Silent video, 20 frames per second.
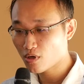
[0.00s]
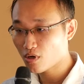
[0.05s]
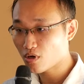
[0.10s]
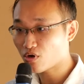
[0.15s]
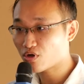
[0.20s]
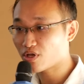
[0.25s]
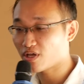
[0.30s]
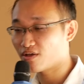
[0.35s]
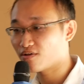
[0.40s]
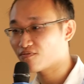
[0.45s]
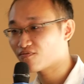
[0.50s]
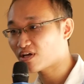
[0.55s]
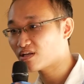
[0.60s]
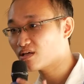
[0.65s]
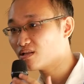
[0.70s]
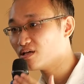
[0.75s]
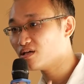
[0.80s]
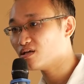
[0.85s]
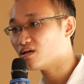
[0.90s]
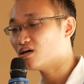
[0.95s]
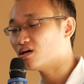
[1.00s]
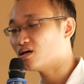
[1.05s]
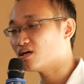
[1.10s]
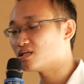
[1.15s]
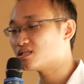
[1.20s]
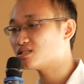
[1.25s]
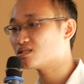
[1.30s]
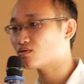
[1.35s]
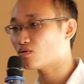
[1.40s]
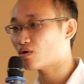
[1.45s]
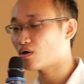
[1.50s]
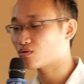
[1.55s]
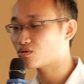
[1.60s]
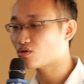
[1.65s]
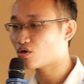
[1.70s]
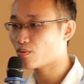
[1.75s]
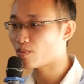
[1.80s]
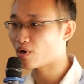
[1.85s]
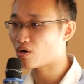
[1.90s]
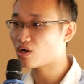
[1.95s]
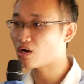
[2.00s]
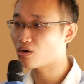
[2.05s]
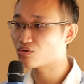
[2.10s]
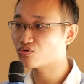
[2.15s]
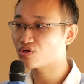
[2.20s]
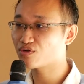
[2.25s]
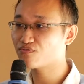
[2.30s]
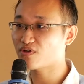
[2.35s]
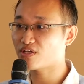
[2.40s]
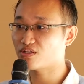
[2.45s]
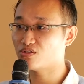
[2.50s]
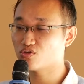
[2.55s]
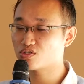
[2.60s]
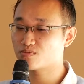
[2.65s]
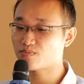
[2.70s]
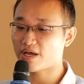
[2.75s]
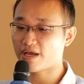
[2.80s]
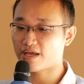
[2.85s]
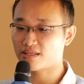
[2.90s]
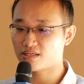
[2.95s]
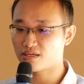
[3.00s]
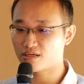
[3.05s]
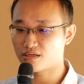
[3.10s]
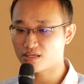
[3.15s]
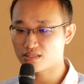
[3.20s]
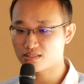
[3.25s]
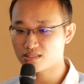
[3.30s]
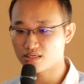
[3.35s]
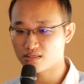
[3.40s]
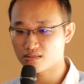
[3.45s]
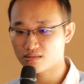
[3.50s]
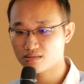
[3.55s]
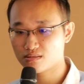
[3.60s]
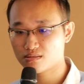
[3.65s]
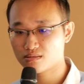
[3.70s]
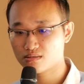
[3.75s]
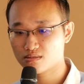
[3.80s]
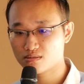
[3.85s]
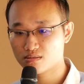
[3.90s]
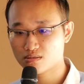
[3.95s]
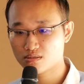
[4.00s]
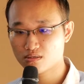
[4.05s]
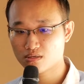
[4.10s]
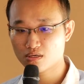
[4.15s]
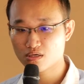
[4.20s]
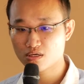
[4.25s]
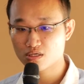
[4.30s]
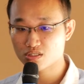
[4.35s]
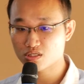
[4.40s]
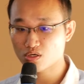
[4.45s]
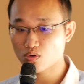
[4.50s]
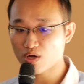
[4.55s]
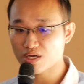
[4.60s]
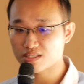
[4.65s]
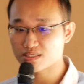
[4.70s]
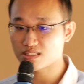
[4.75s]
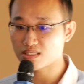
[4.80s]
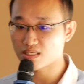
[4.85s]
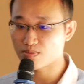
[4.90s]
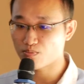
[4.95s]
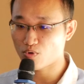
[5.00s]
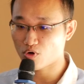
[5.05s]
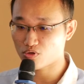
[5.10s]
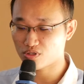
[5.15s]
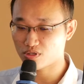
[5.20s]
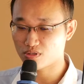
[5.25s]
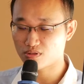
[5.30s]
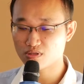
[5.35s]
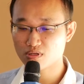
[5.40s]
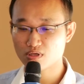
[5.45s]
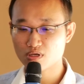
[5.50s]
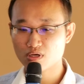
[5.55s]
Okay, finally, I'll talk about countering fake news by acting against it. So why is this important?